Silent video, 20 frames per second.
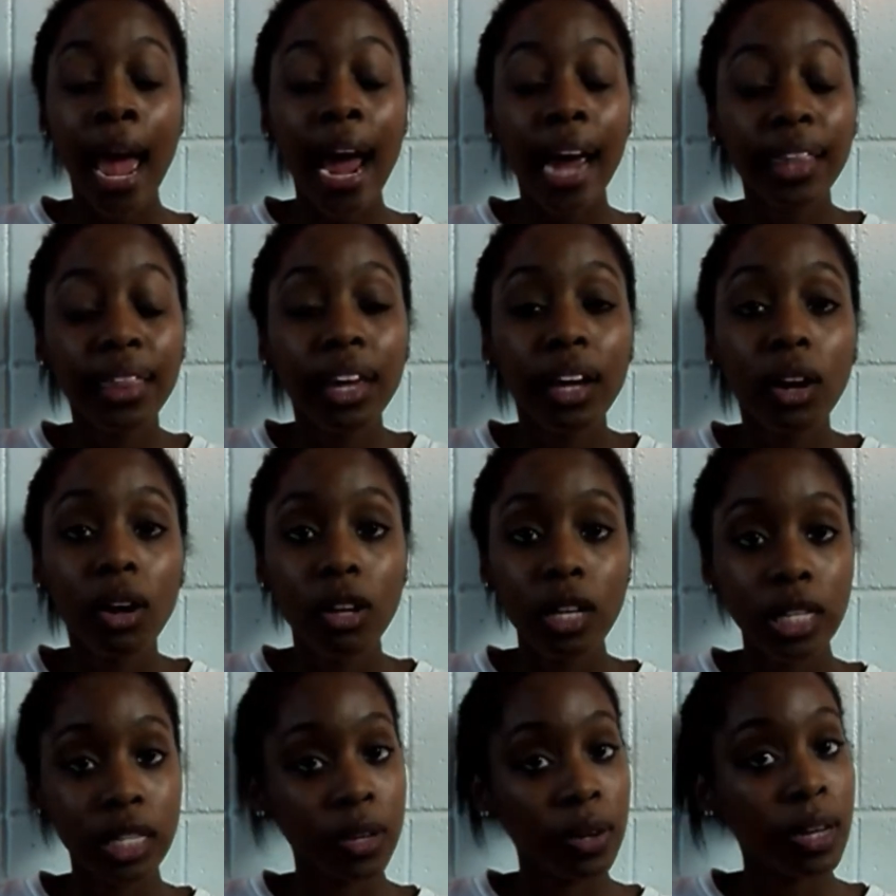And that
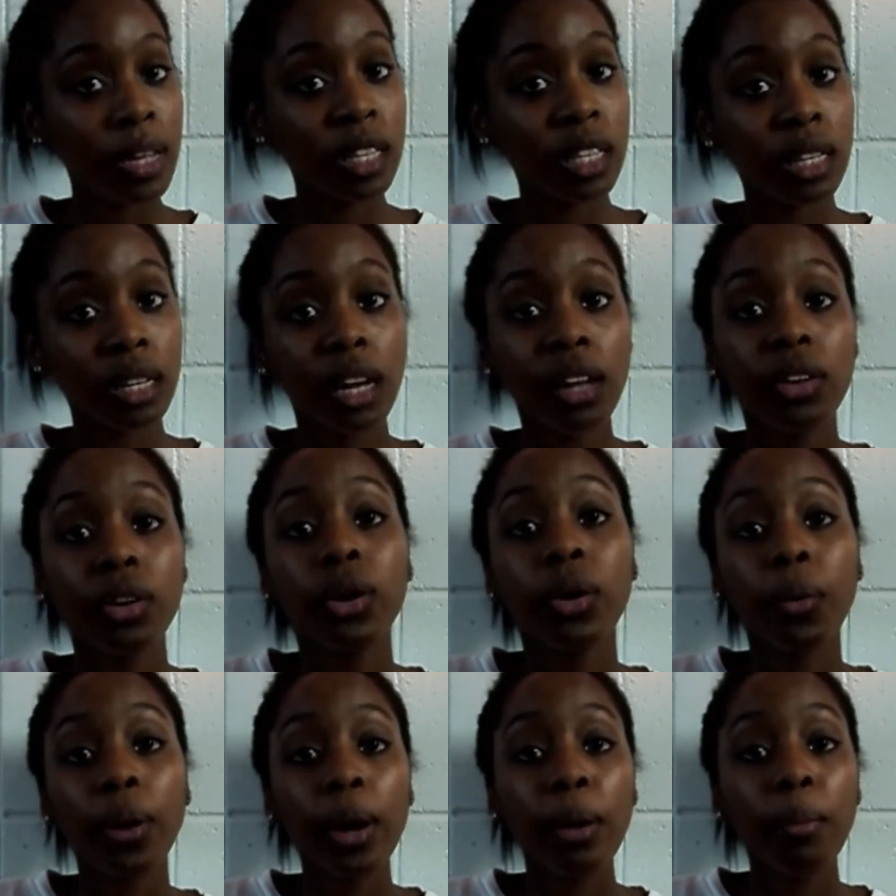also is another
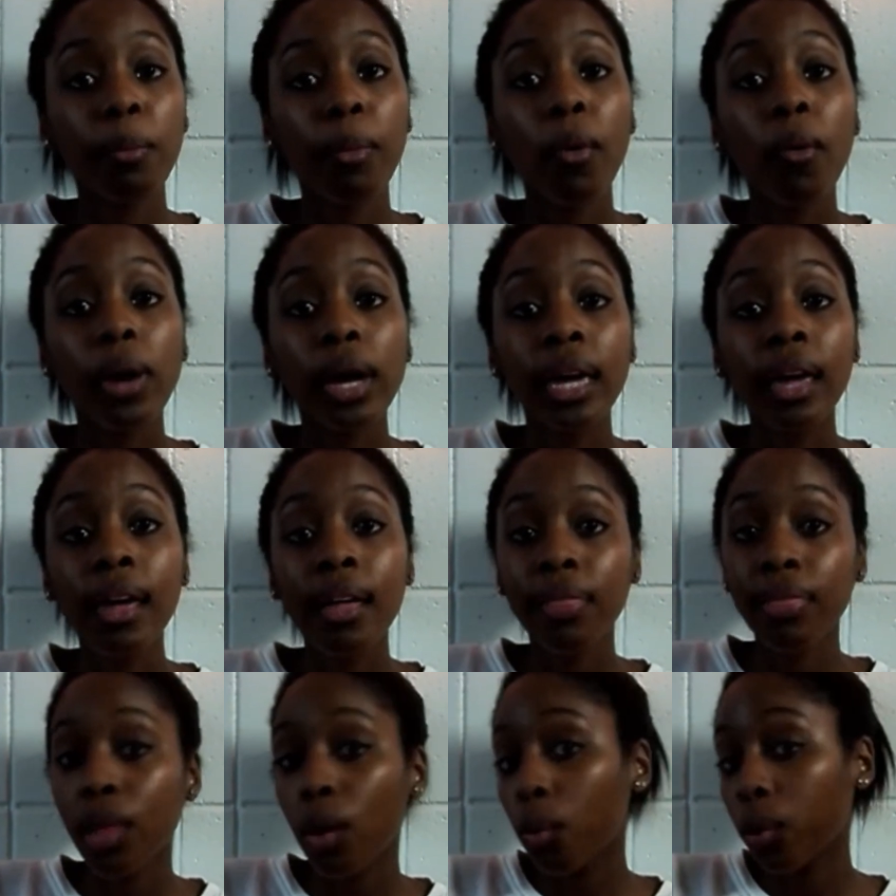great point,
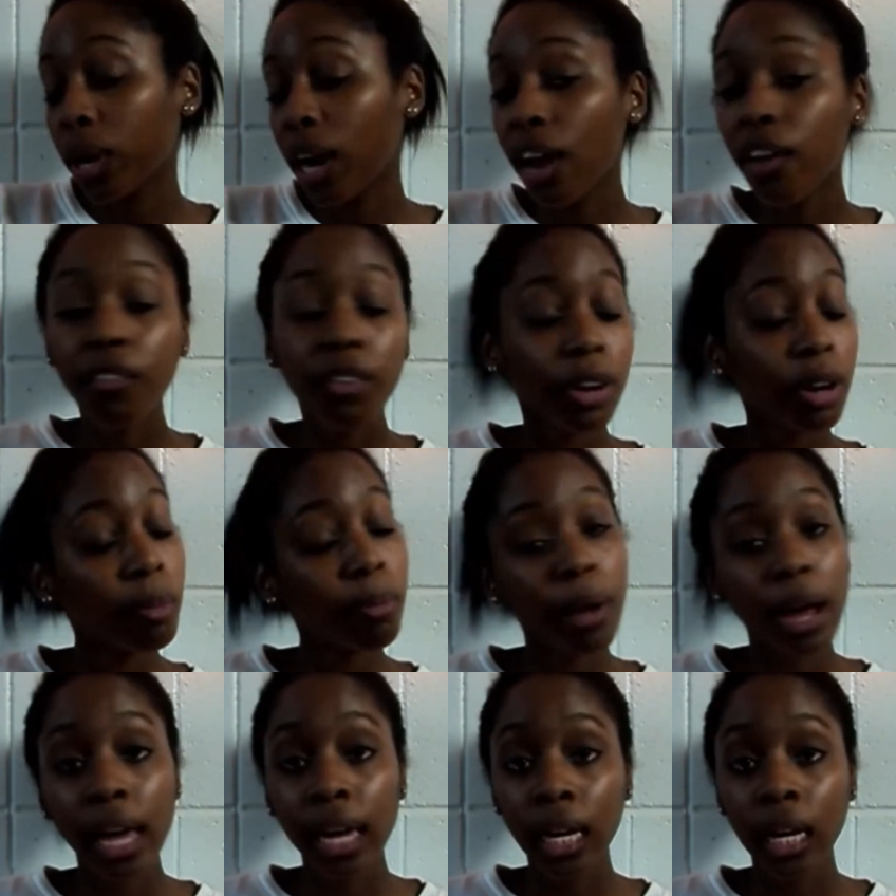that whenever you're
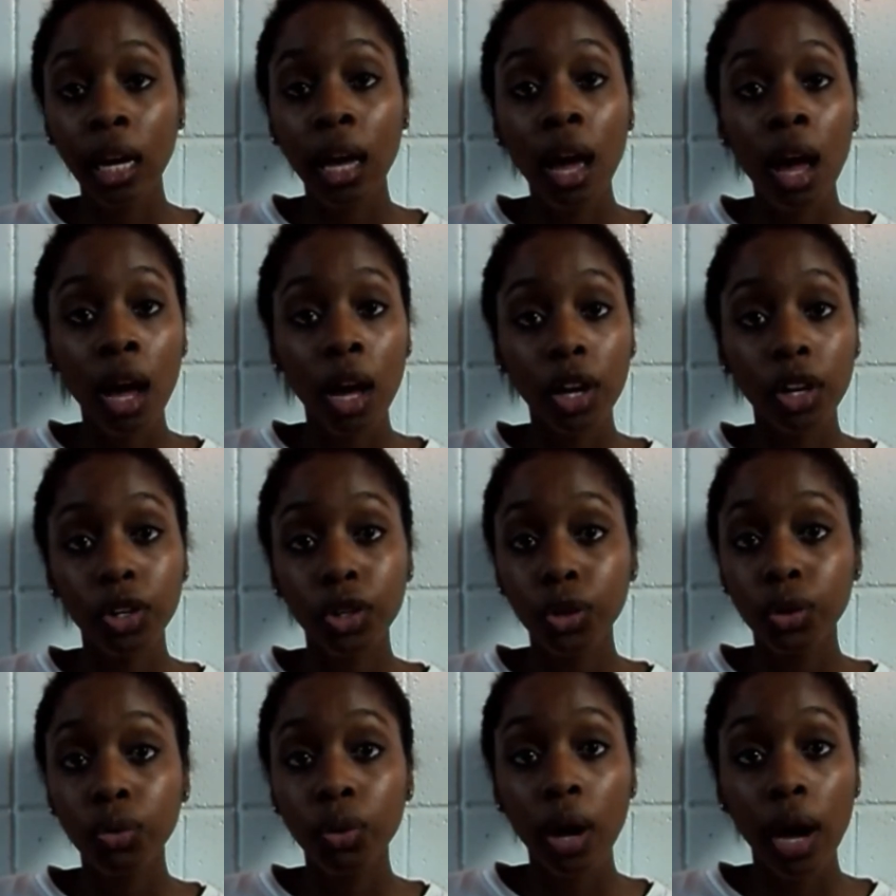buying a
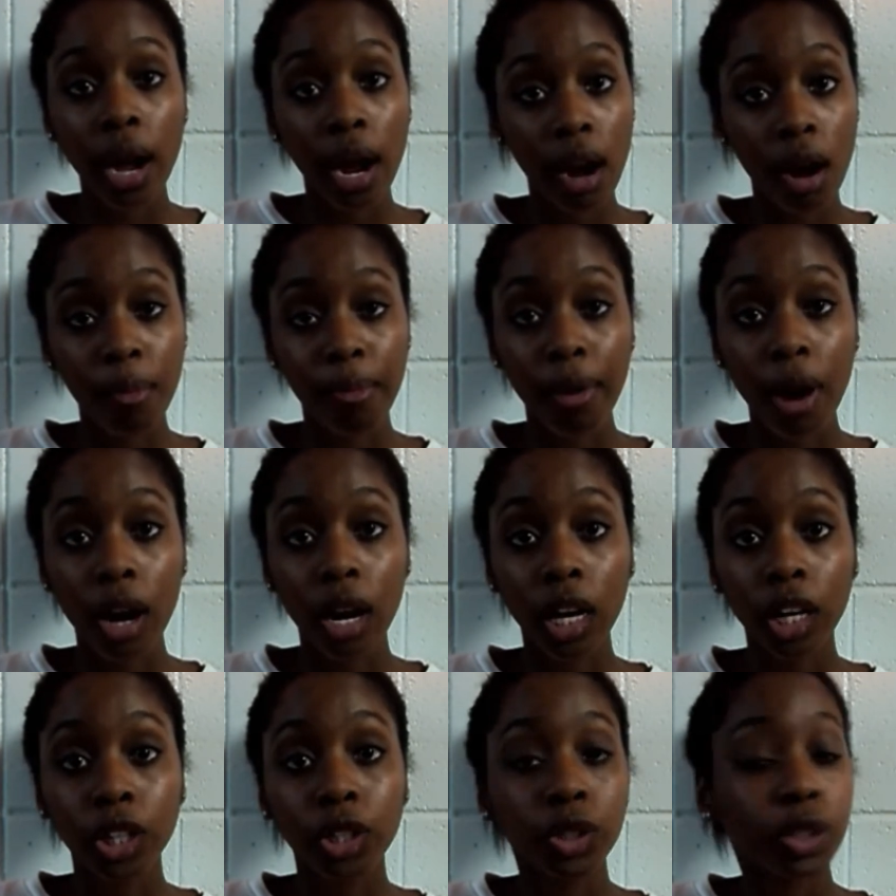new hair
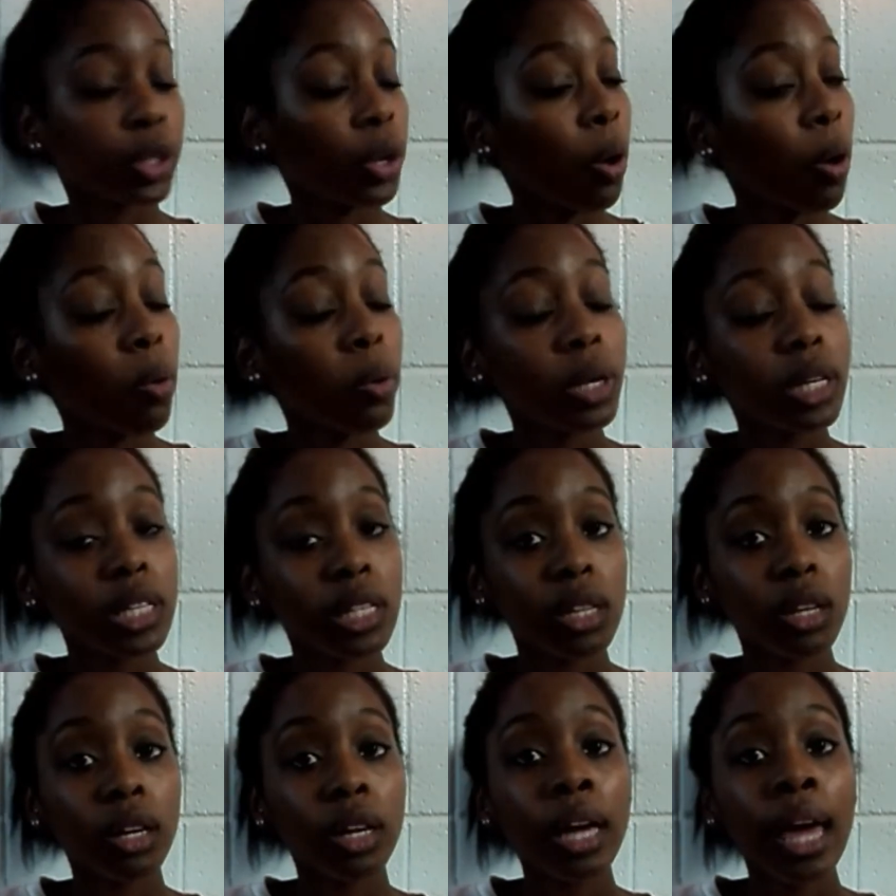product, you should always
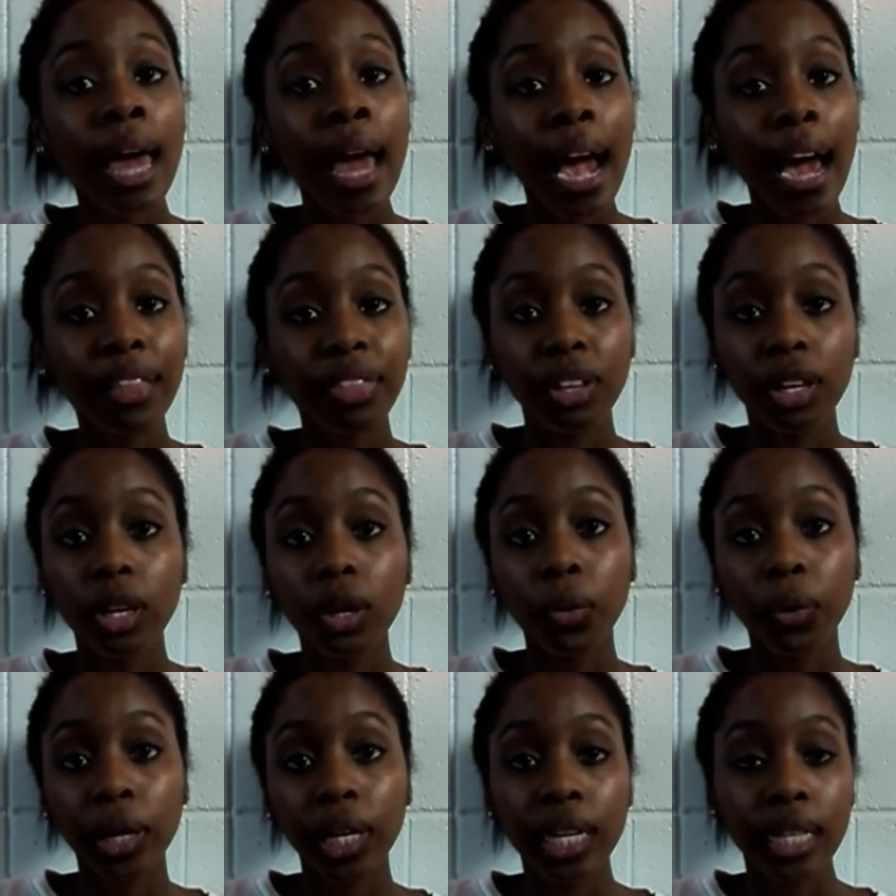look at the
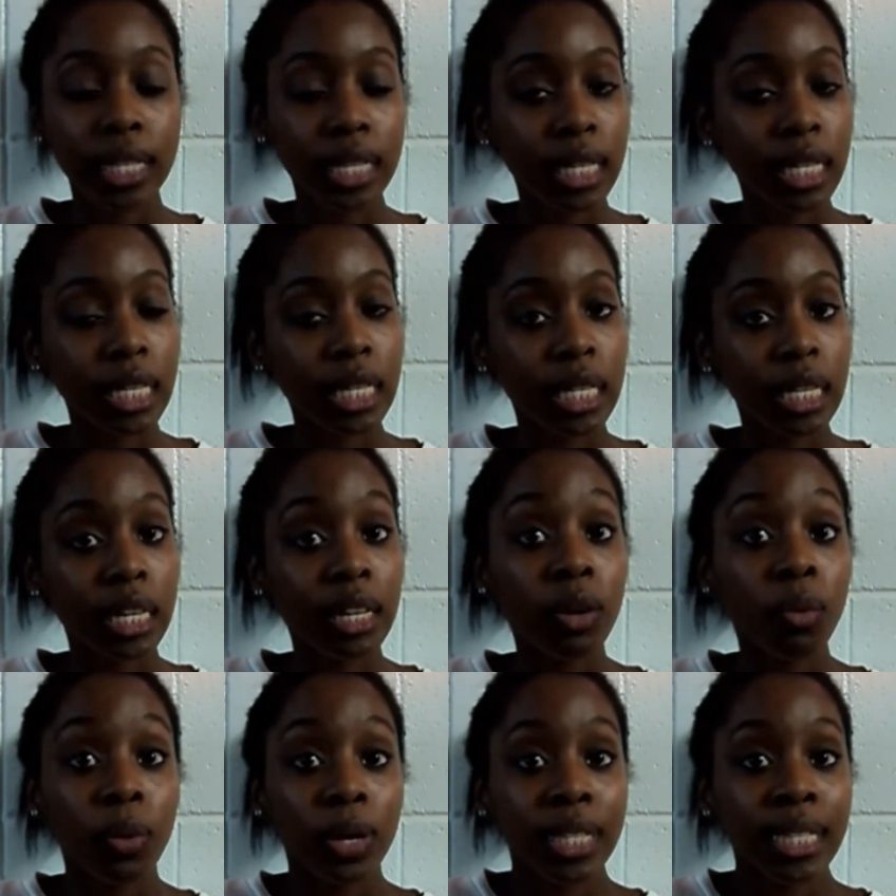ingredients to
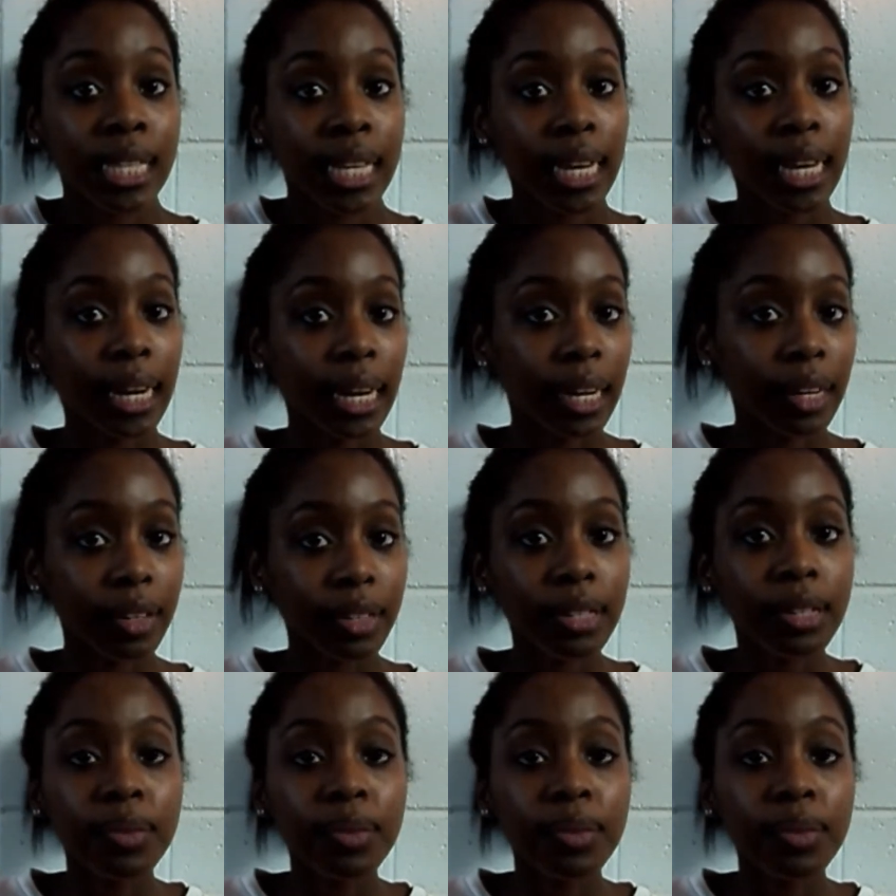see what's in it.